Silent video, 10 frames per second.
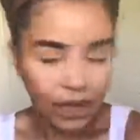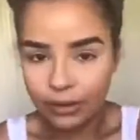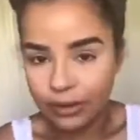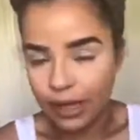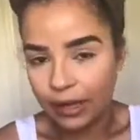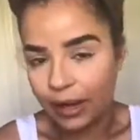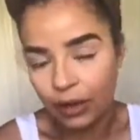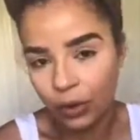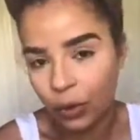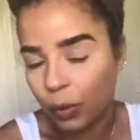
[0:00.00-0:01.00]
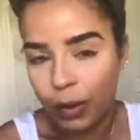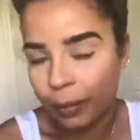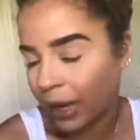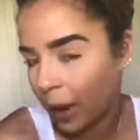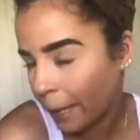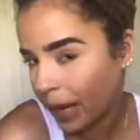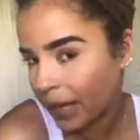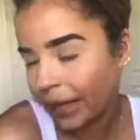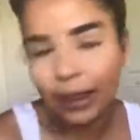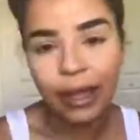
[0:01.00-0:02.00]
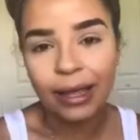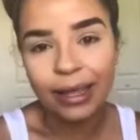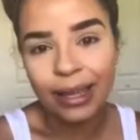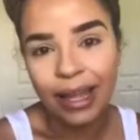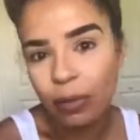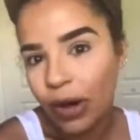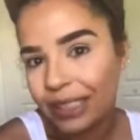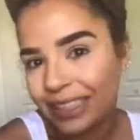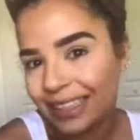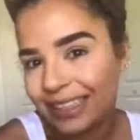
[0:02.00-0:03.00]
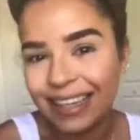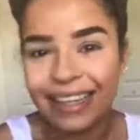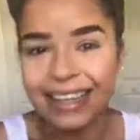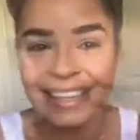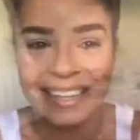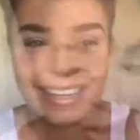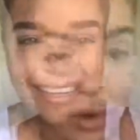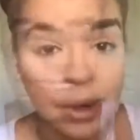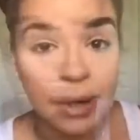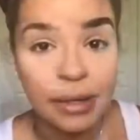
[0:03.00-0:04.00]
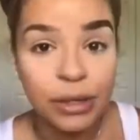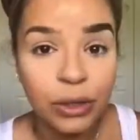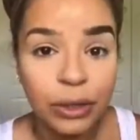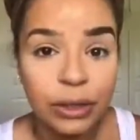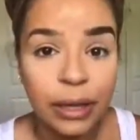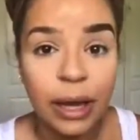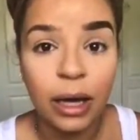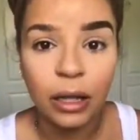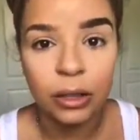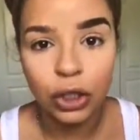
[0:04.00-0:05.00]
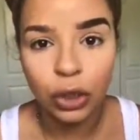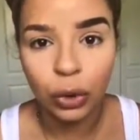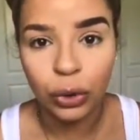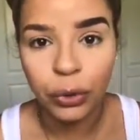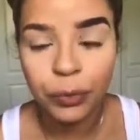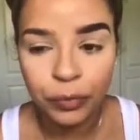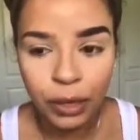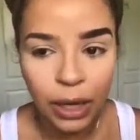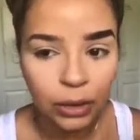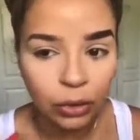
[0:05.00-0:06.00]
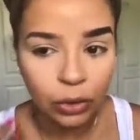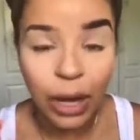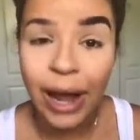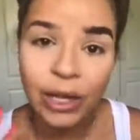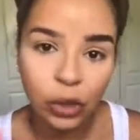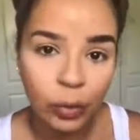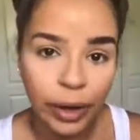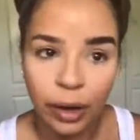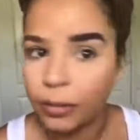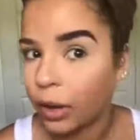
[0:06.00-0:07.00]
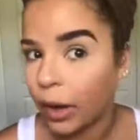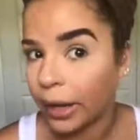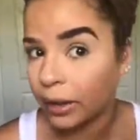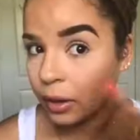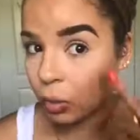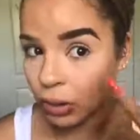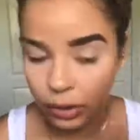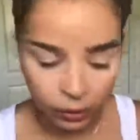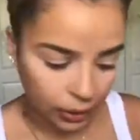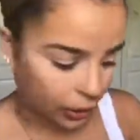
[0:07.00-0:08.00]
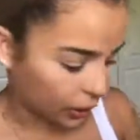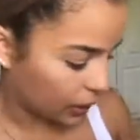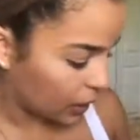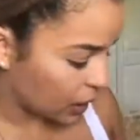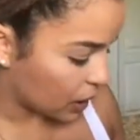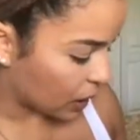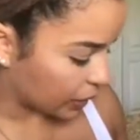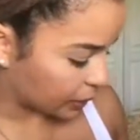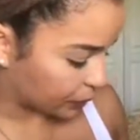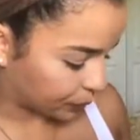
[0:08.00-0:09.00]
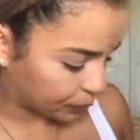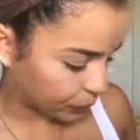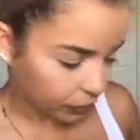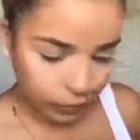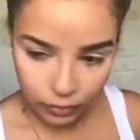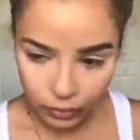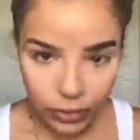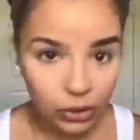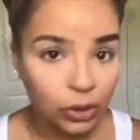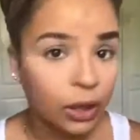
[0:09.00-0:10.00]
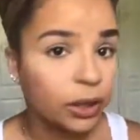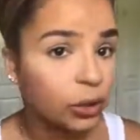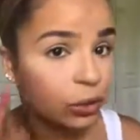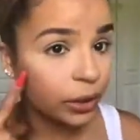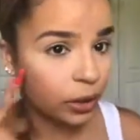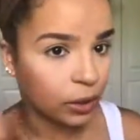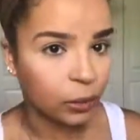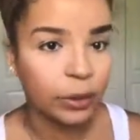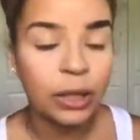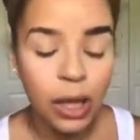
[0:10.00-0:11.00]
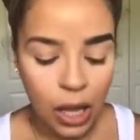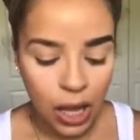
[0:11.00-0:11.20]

every day that I do my makeup, then keep watching. Alright guys, so today I'm gonna show you how I do my eyebrow. I did one already, so I'm gonna do the other one.